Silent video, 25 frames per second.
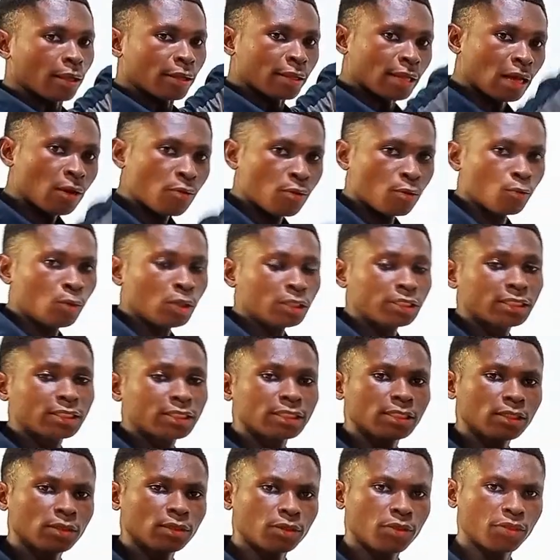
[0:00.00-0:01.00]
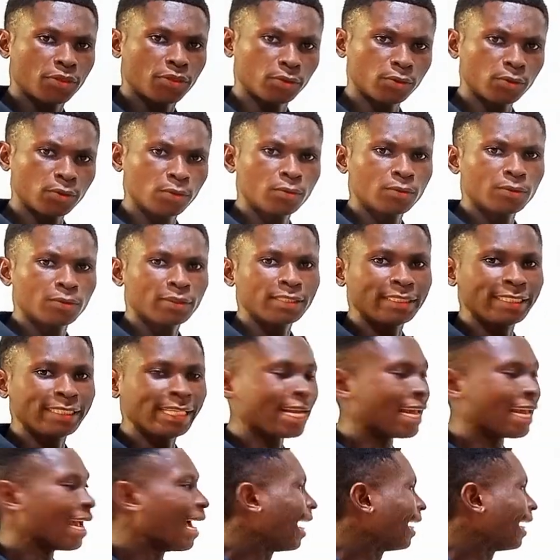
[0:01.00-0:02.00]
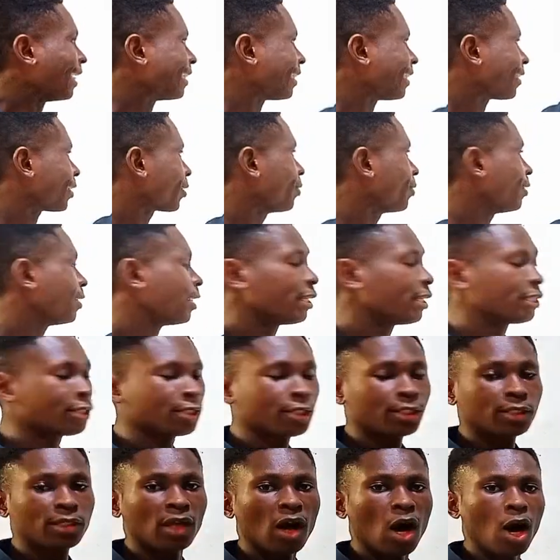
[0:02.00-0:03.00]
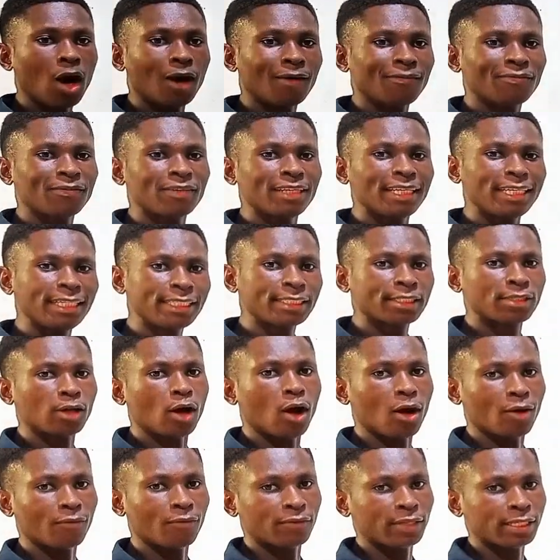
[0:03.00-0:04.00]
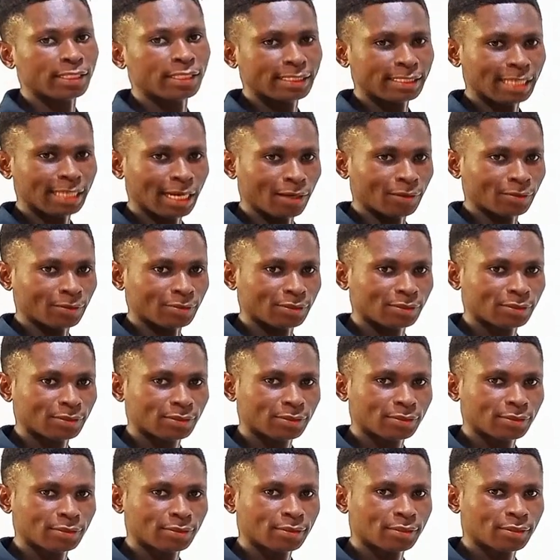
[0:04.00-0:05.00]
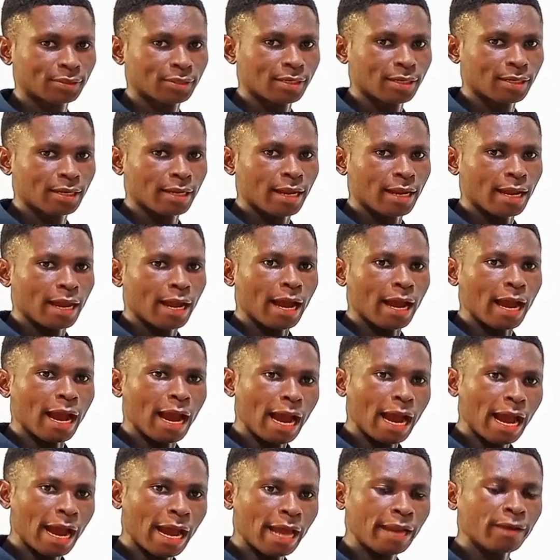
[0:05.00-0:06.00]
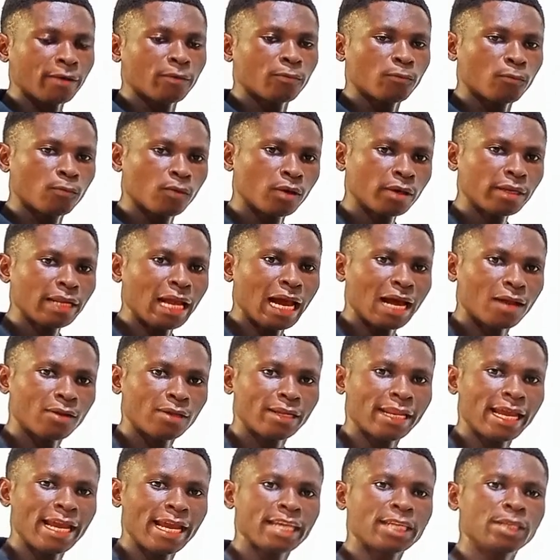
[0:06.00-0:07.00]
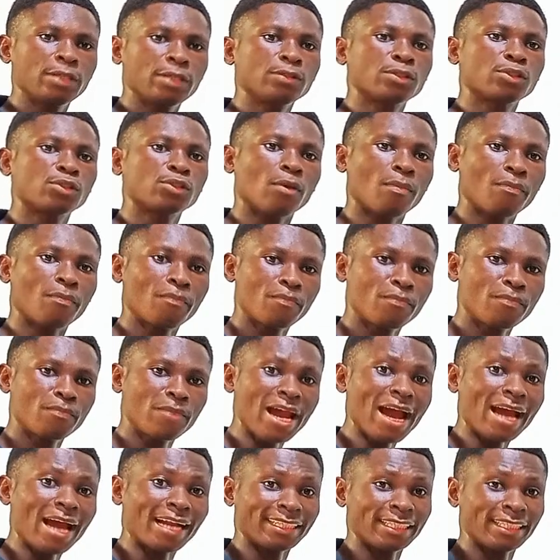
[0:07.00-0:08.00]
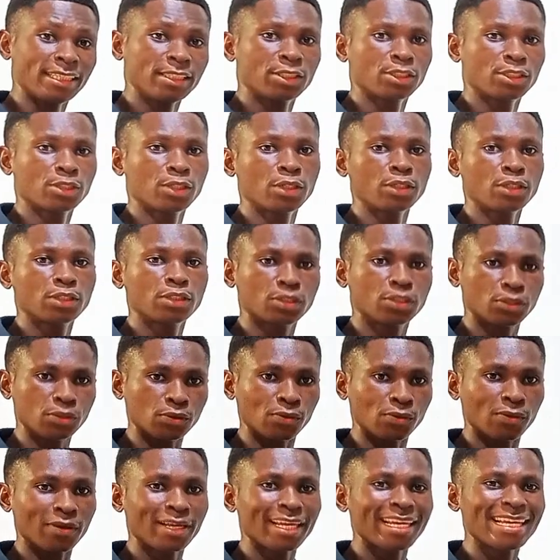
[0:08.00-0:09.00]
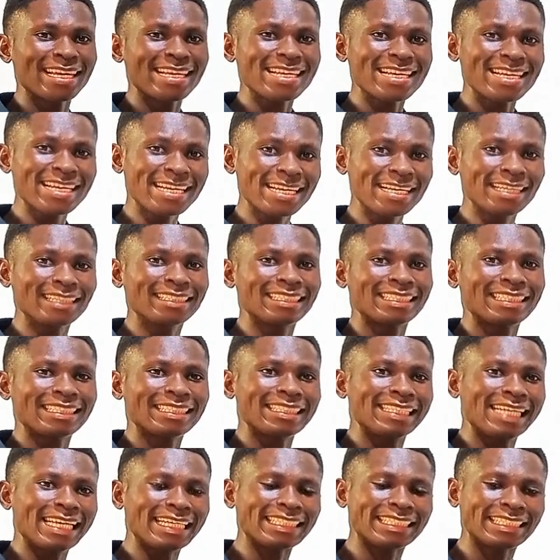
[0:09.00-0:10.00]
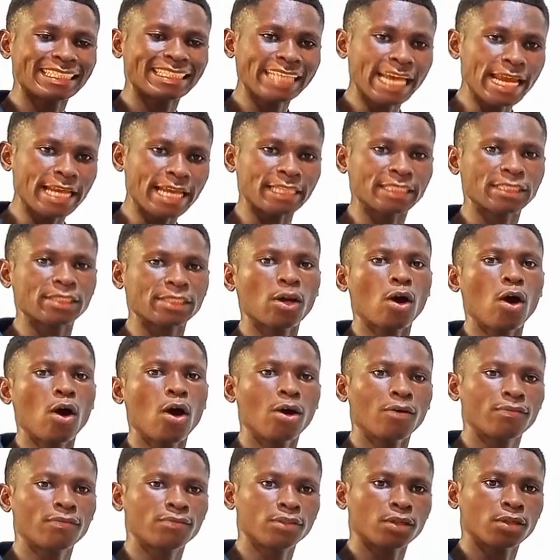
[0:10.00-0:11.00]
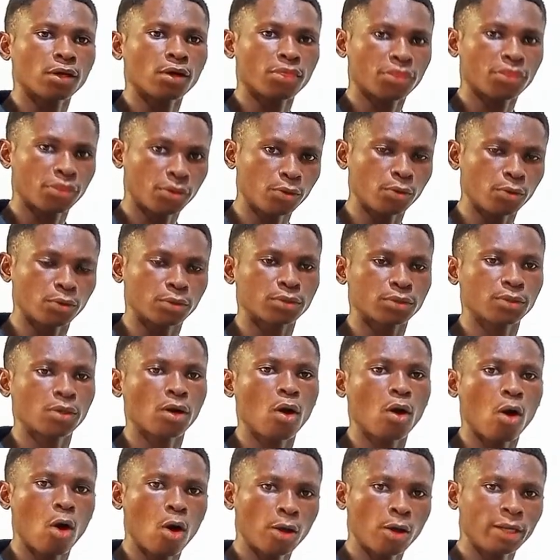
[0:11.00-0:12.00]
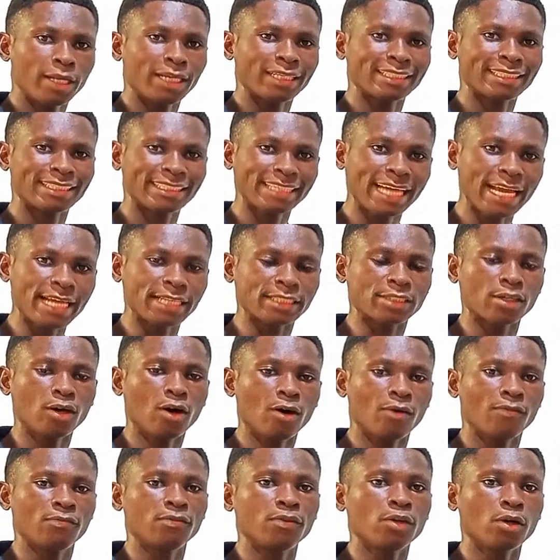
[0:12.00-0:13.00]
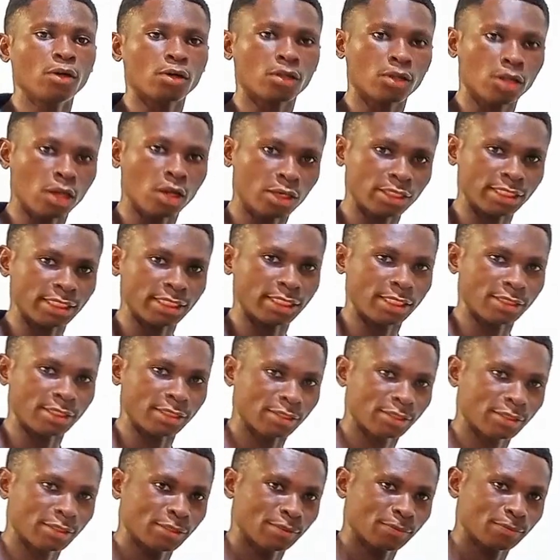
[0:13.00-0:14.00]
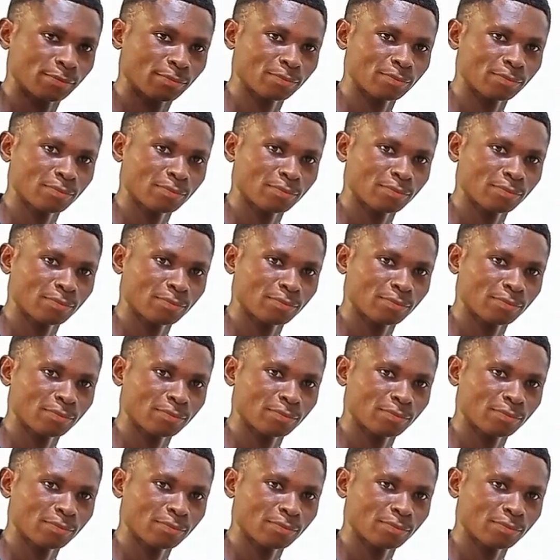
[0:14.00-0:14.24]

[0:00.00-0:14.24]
Now we want to go through the articulation of each of these sounds. And what I would like you to pay attention to is the state of your throat or the state of your glottis,